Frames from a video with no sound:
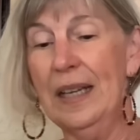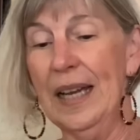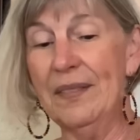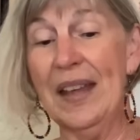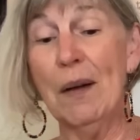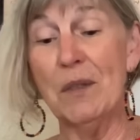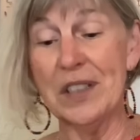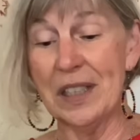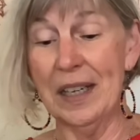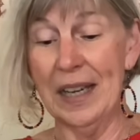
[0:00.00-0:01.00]
And that
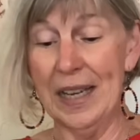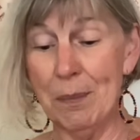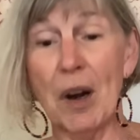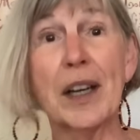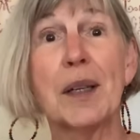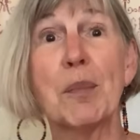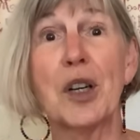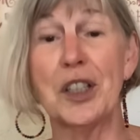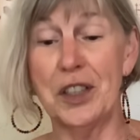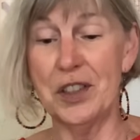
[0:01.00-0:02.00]
was a market
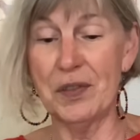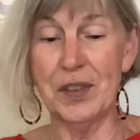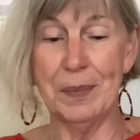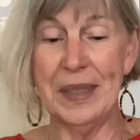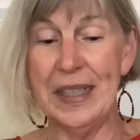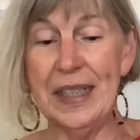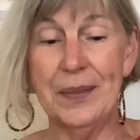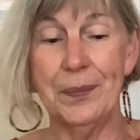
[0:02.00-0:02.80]
purchase for me.